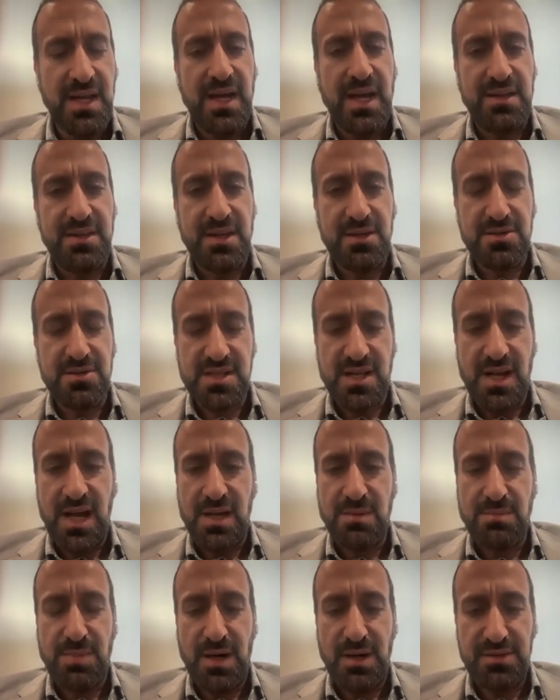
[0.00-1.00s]
And there's a
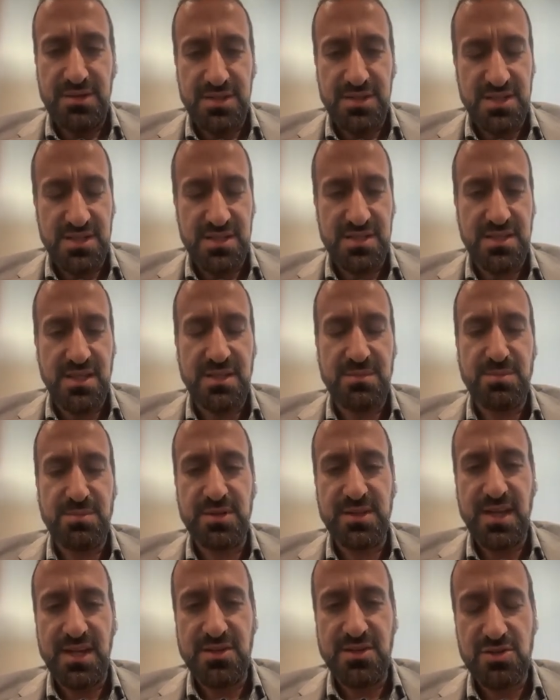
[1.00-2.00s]
hypothesis that
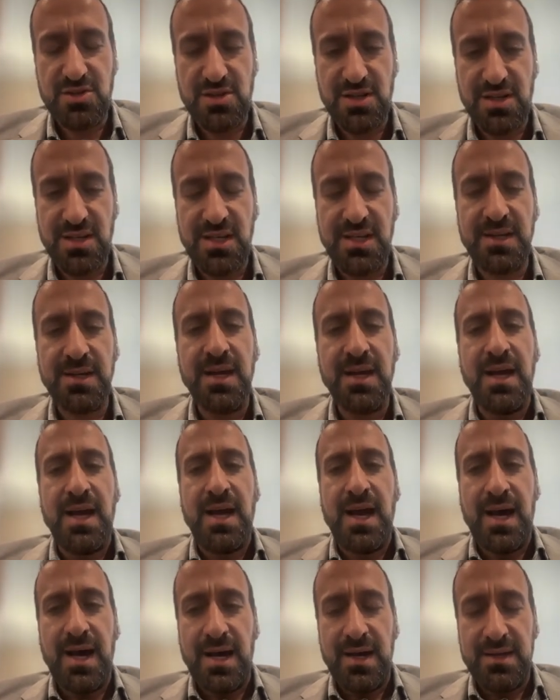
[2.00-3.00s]
potentially
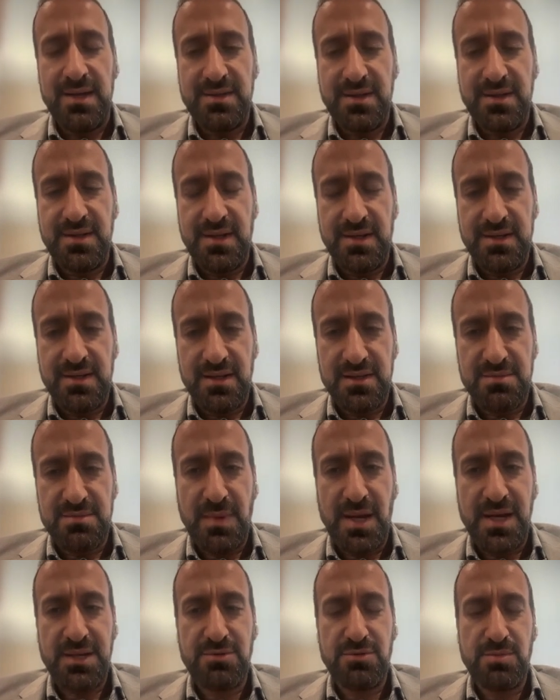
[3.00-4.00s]
the gut
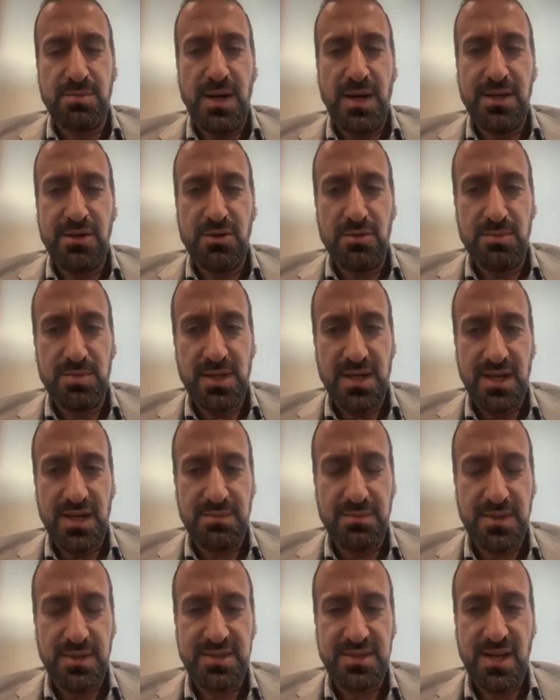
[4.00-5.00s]
microbiome
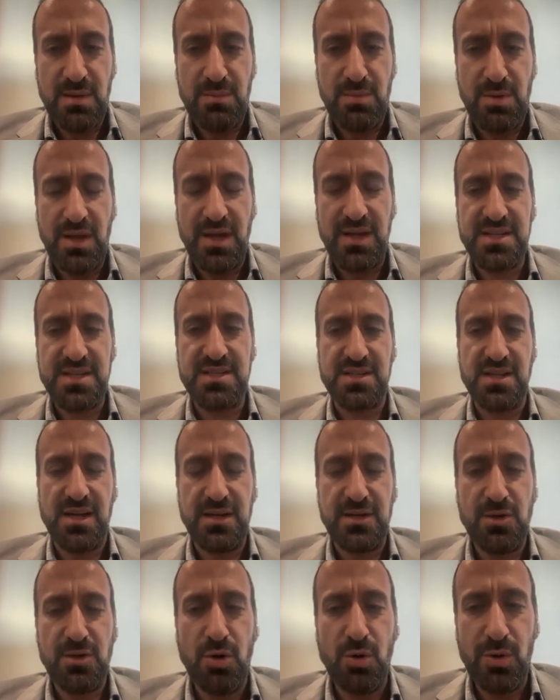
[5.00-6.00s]
can metabolize
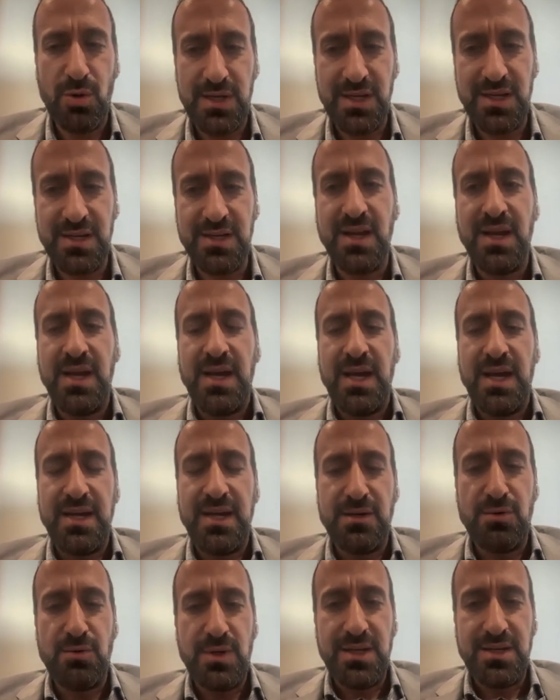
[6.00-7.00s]
choline in
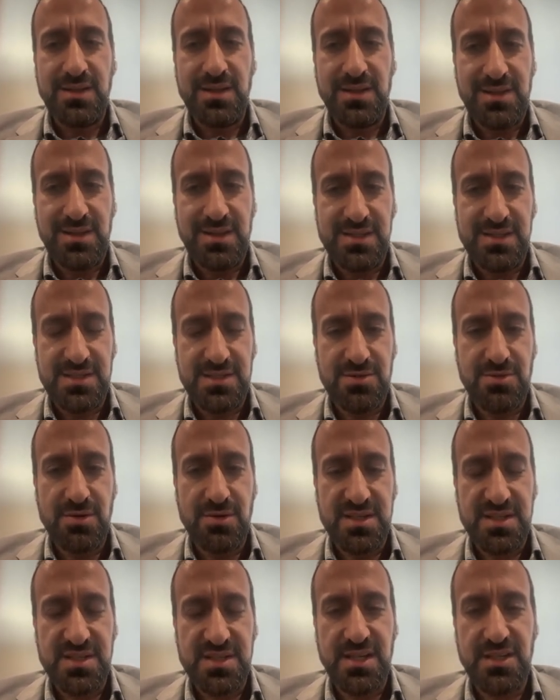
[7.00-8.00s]
a way that leads to
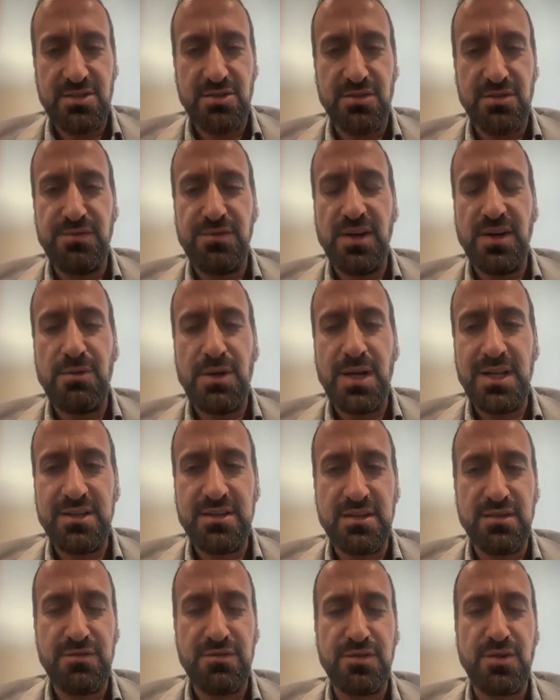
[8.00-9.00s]
a state of
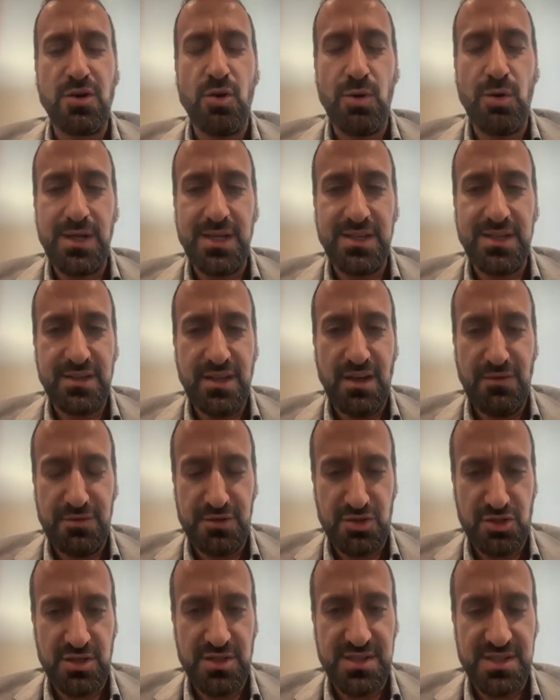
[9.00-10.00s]
relative choline
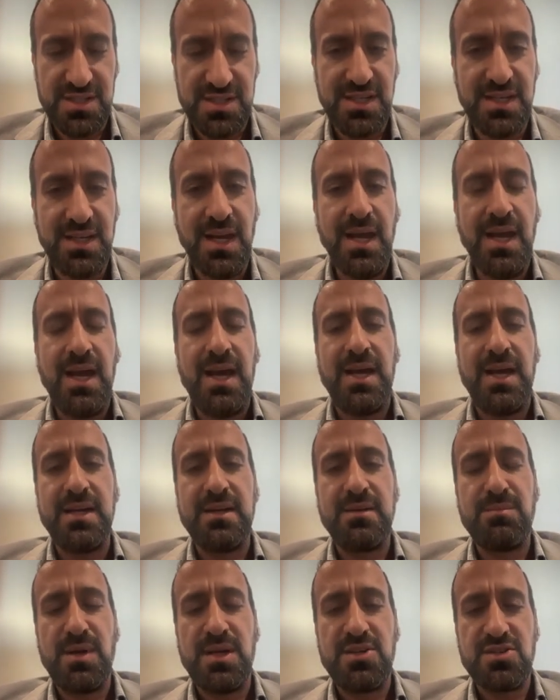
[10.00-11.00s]
deficiency
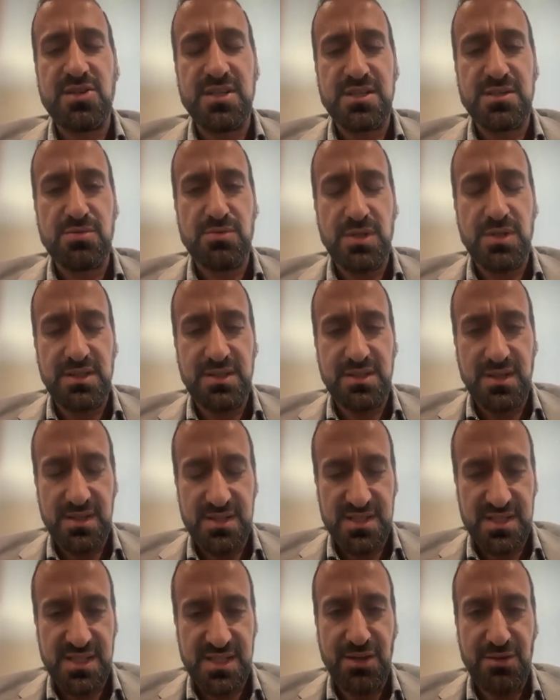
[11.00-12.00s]
in patients with
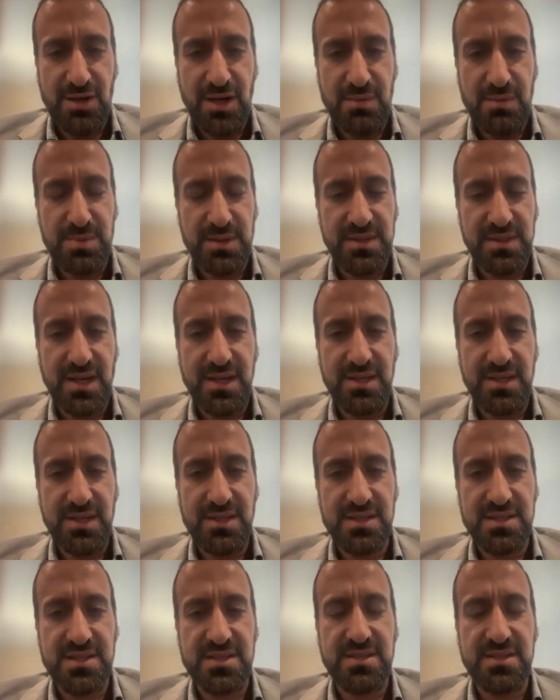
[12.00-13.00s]

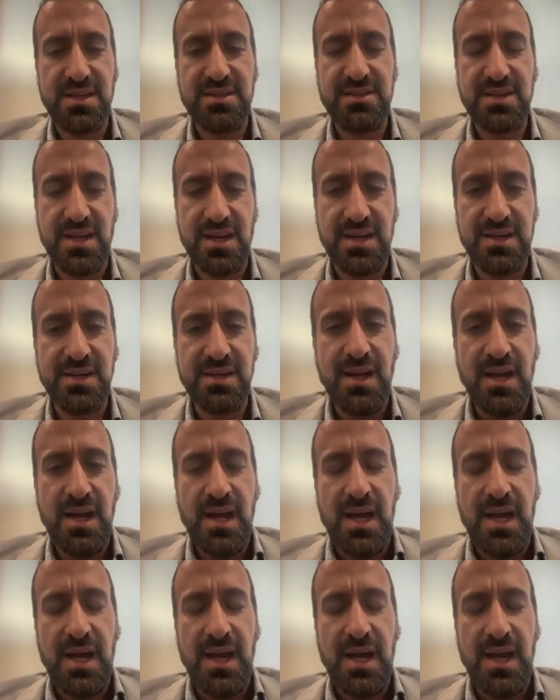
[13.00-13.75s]
steatohepatitis that can